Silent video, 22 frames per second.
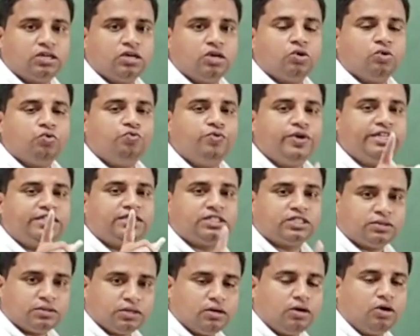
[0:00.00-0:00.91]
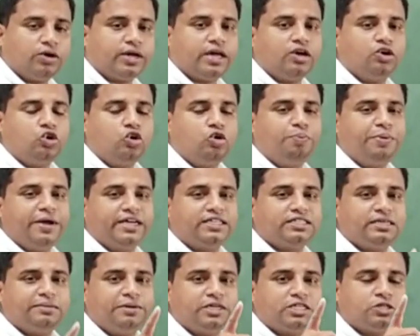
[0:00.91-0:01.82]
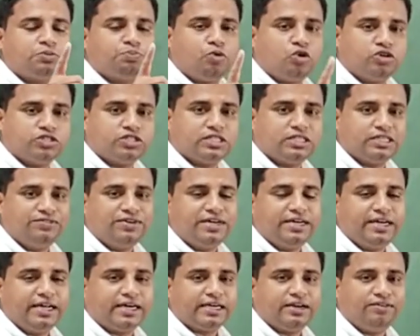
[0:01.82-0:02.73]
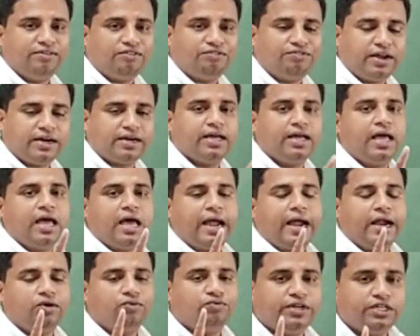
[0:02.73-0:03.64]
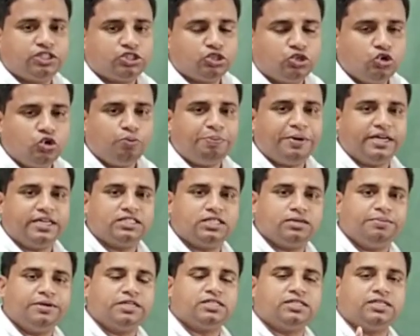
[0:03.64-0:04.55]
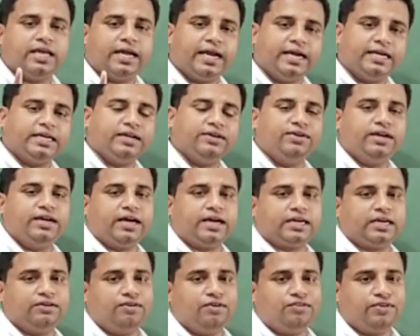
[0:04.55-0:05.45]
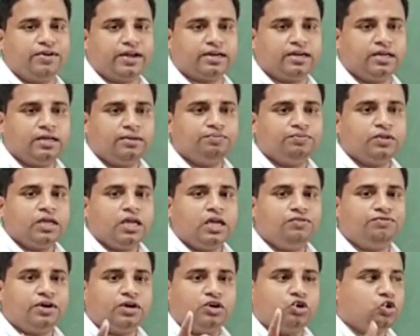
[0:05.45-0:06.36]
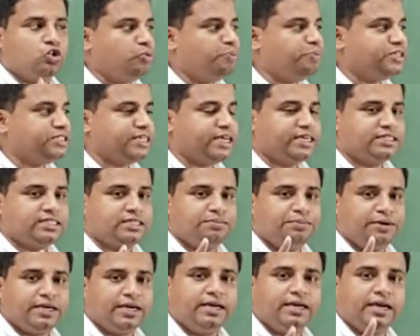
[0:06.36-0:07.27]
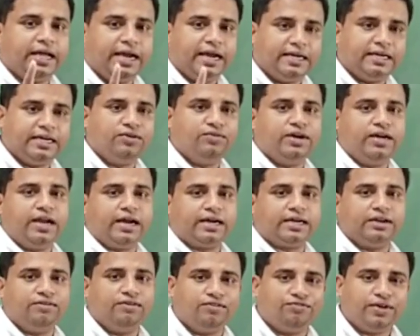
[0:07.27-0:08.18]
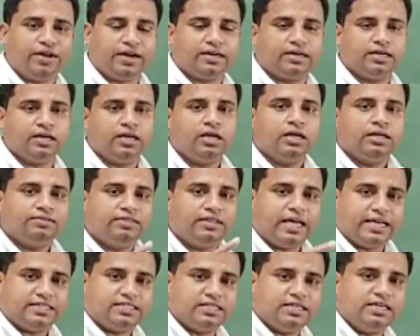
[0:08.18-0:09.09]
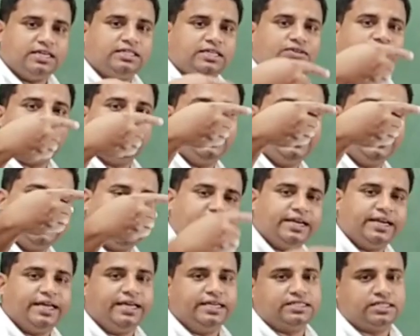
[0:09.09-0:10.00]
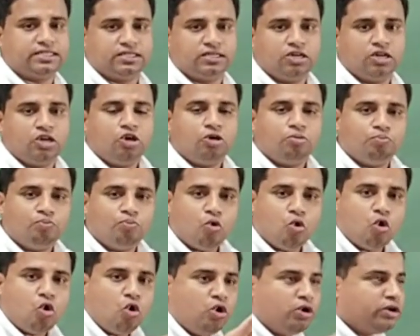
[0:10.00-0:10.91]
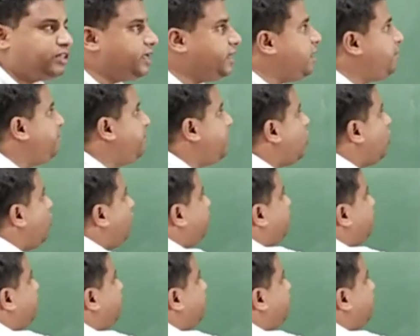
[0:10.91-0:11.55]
which, okay, group exhibits positive inductive effect and which group exhibits negative inductive effect. If a group is exhibiting negative inductive effect, the acidity will increase. More the number of